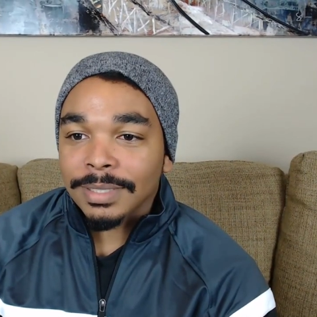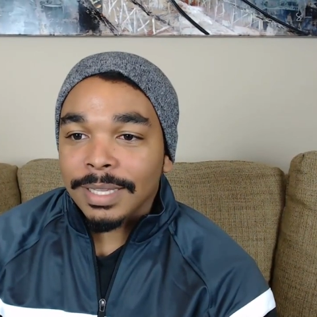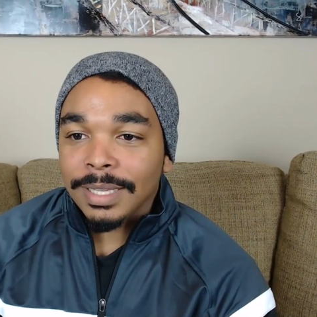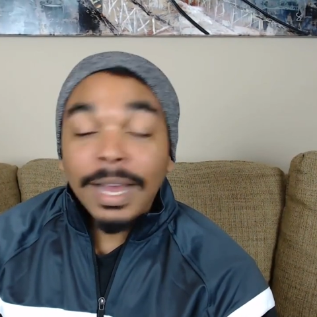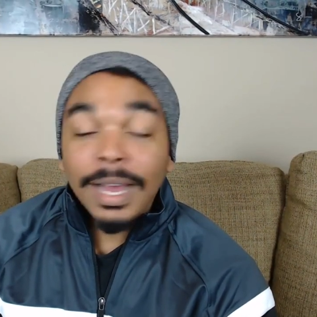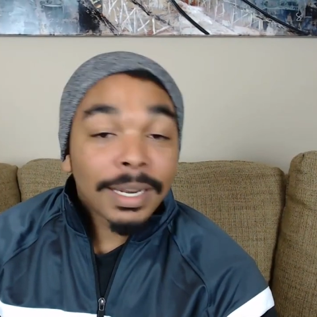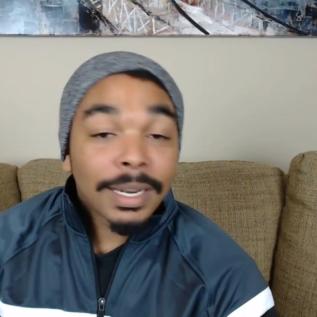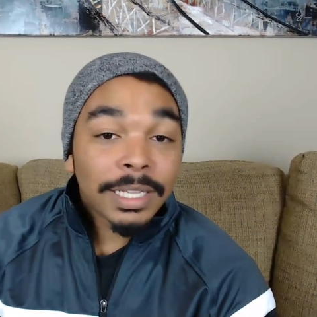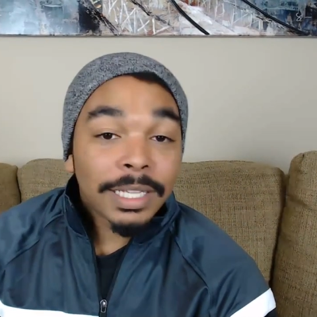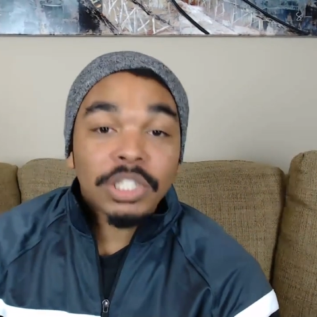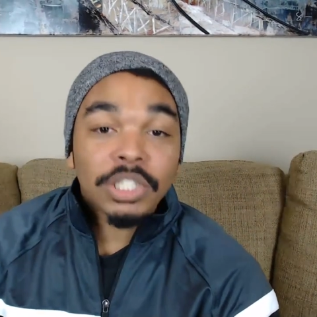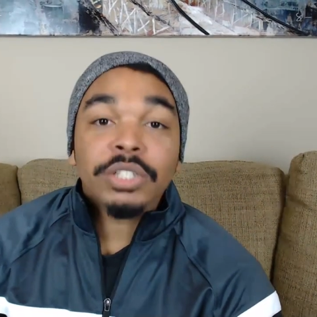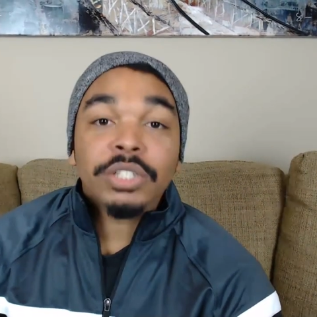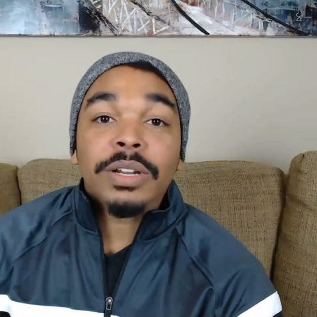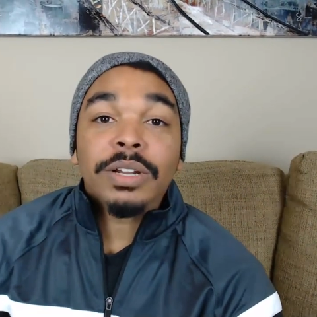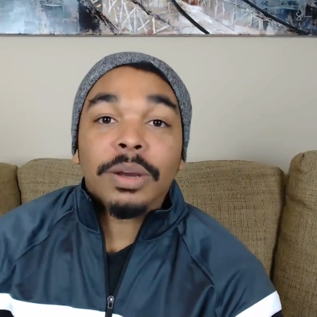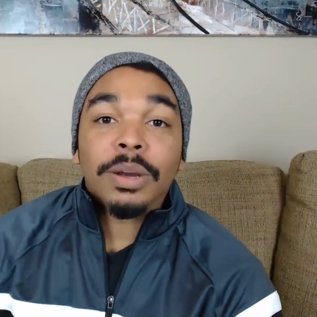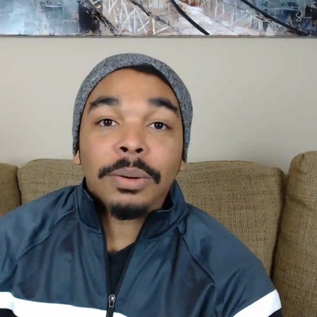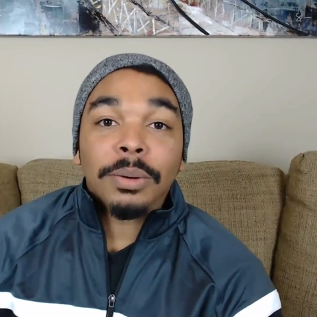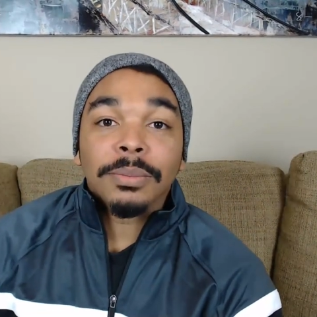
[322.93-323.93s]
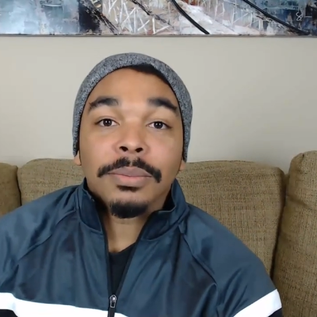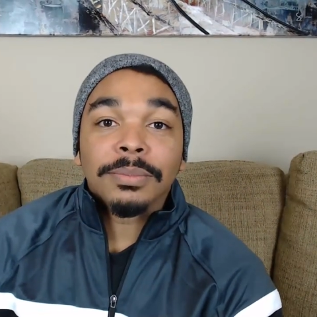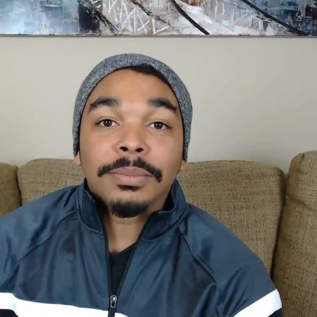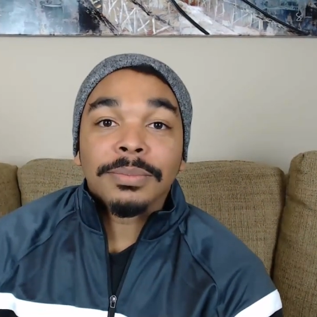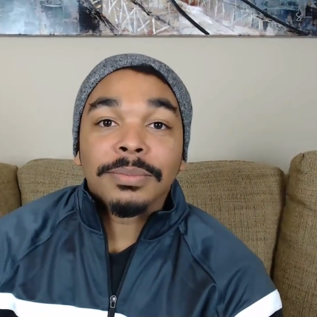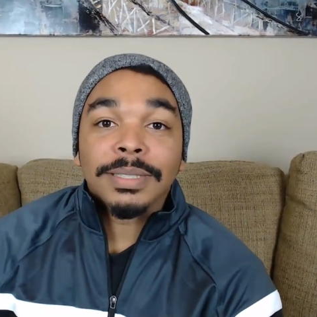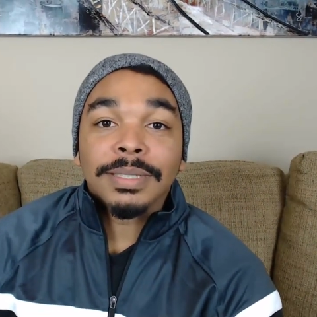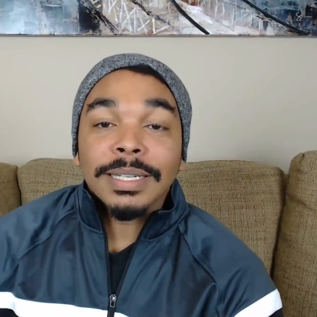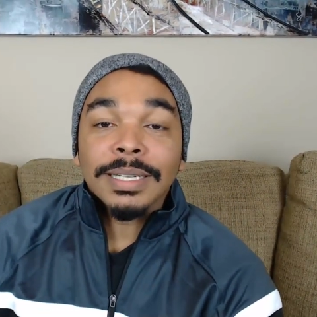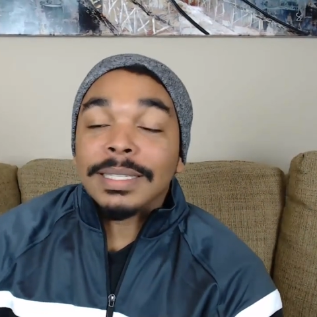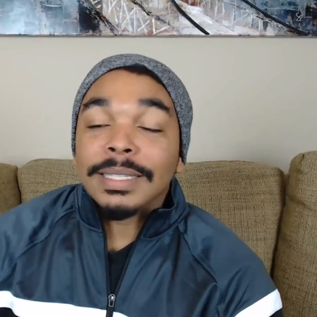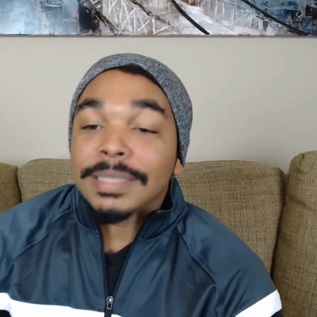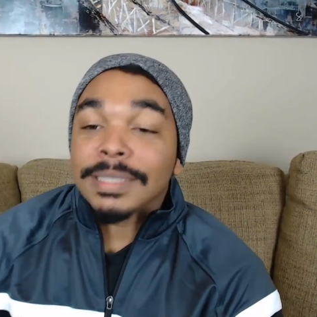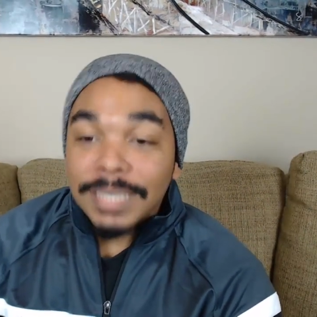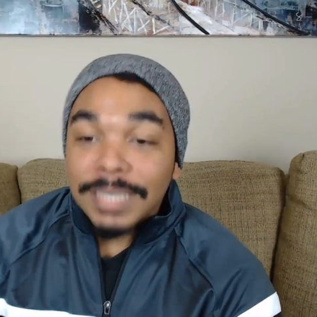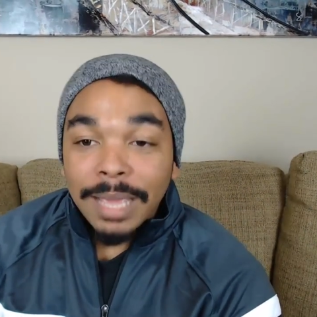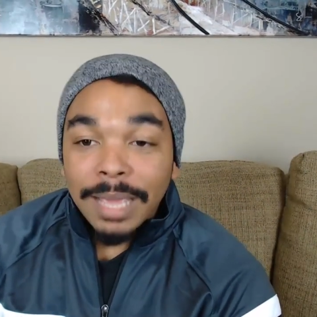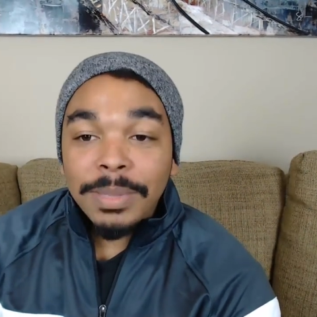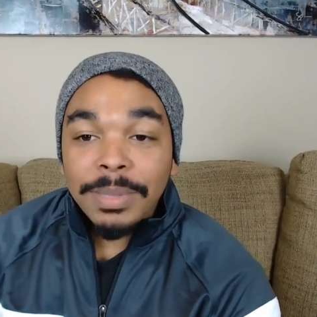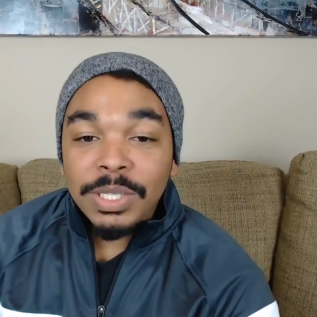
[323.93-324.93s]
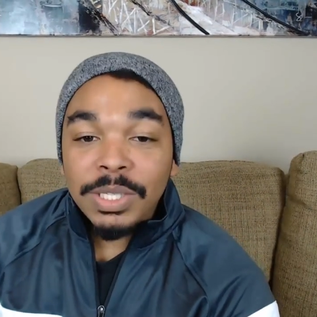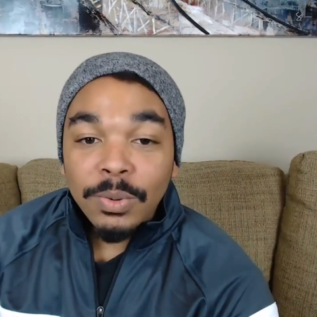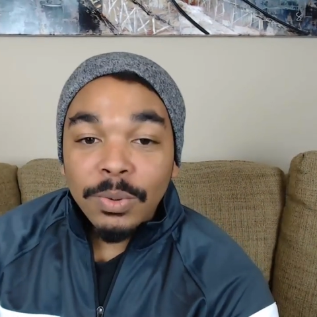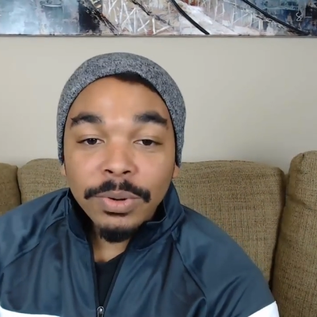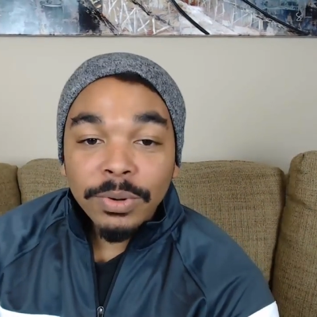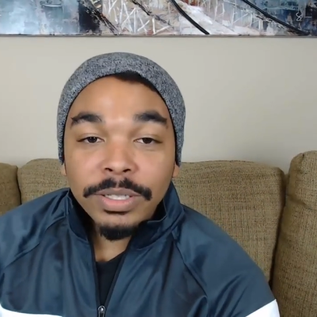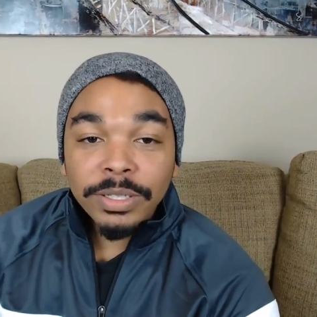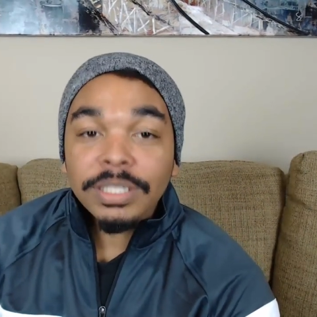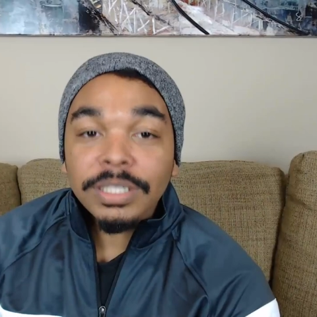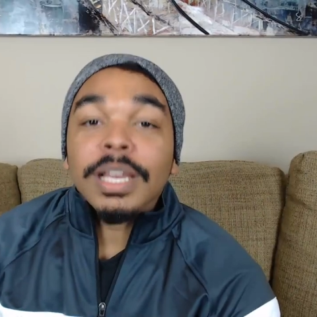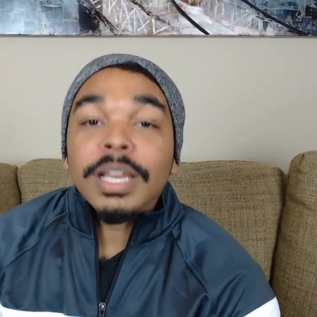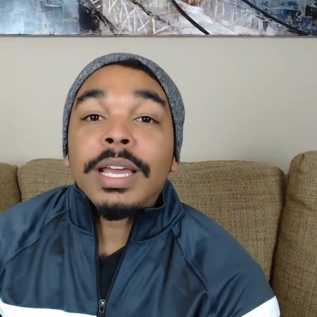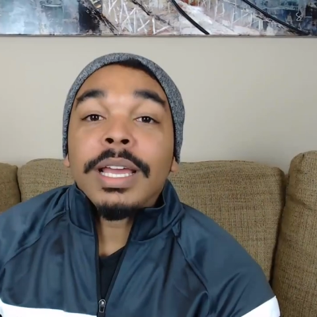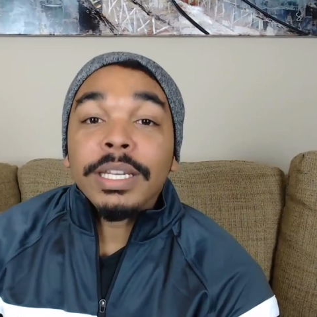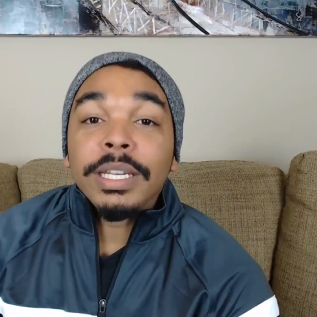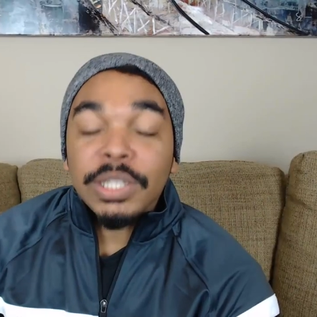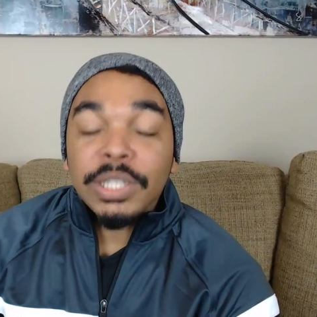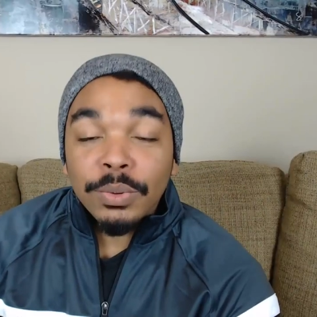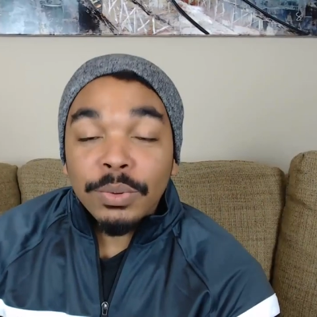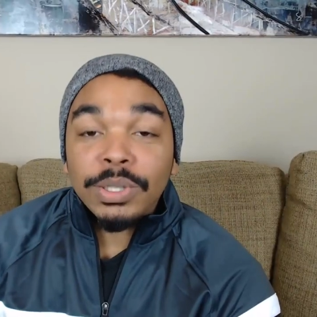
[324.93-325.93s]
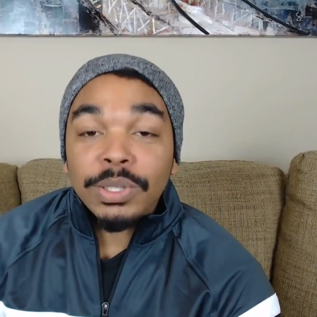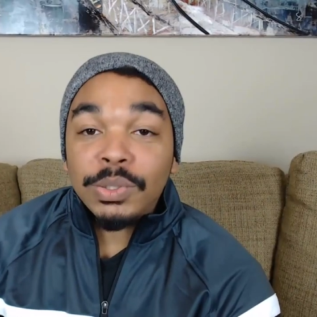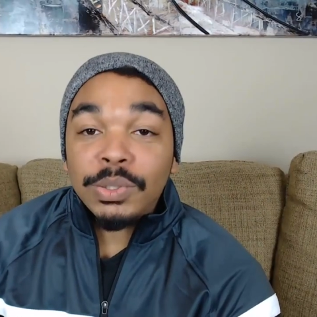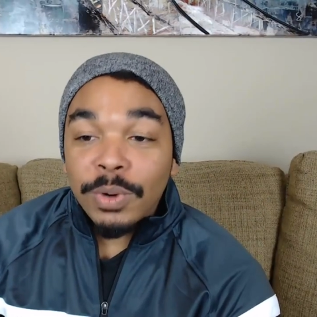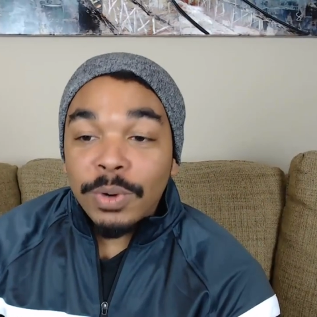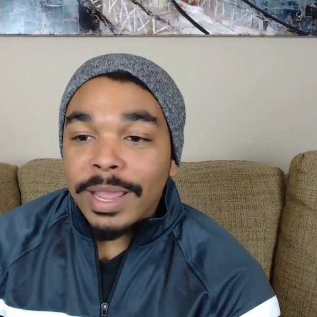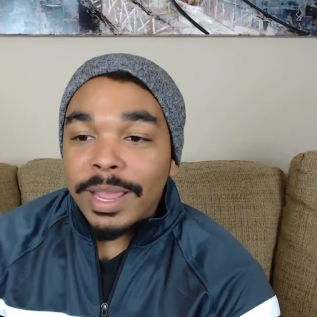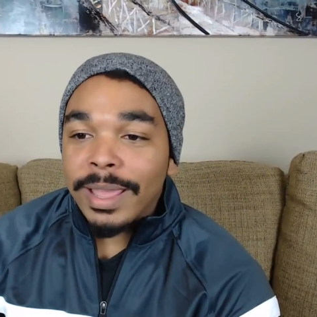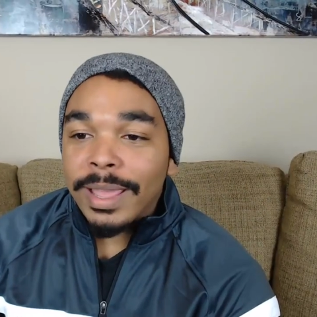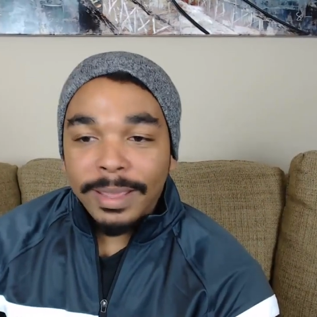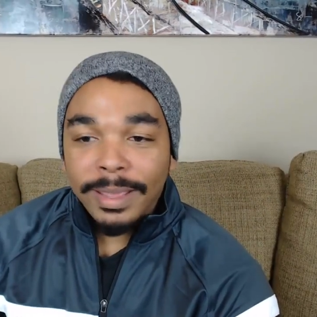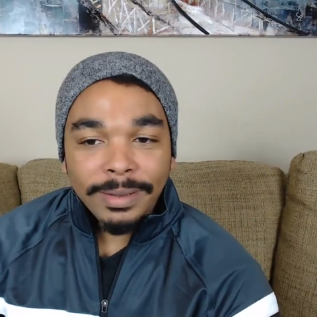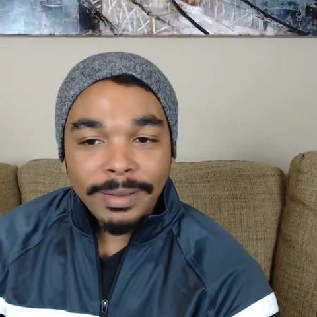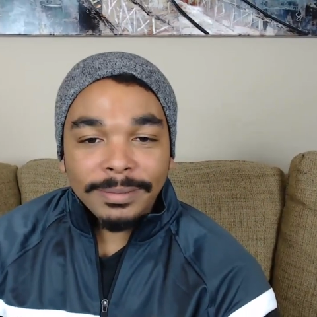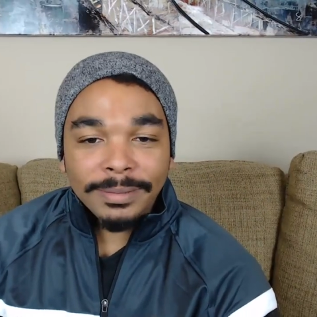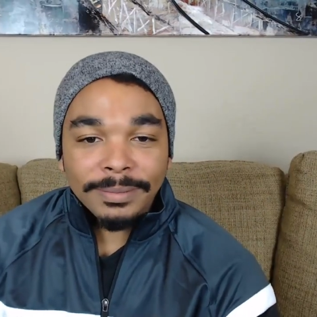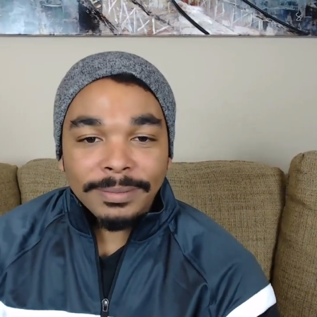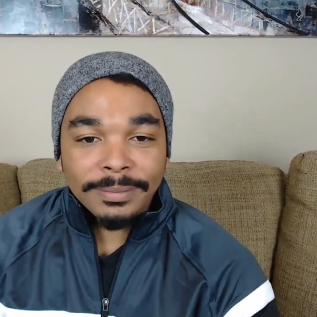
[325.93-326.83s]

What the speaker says: I'll let you know. Salmon's orange and tuna's red.